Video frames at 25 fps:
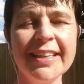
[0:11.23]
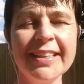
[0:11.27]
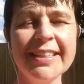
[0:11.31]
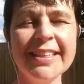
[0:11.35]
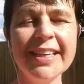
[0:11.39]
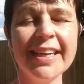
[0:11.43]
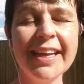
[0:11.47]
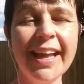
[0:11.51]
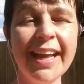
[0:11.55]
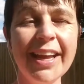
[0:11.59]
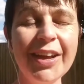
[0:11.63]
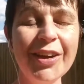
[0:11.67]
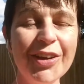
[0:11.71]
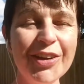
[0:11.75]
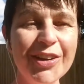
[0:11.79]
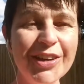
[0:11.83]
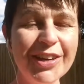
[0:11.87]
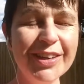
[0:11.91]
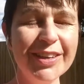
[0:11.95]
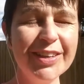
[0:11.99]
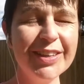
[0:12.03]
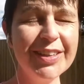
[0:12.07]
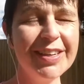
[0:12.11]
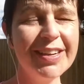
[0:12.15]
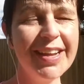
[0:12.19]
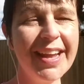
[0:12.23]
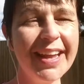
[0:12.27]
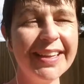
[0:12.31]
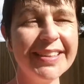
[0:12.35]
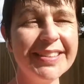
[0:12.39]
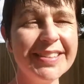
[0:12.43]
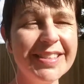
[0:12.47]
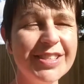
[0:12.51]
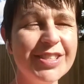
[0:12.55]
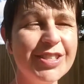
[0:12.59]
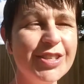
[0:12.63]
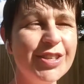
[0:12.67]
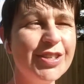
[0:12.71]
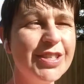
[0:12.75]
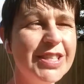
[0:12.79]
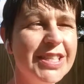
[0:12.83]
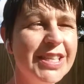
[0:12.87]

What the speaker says: Today on Access U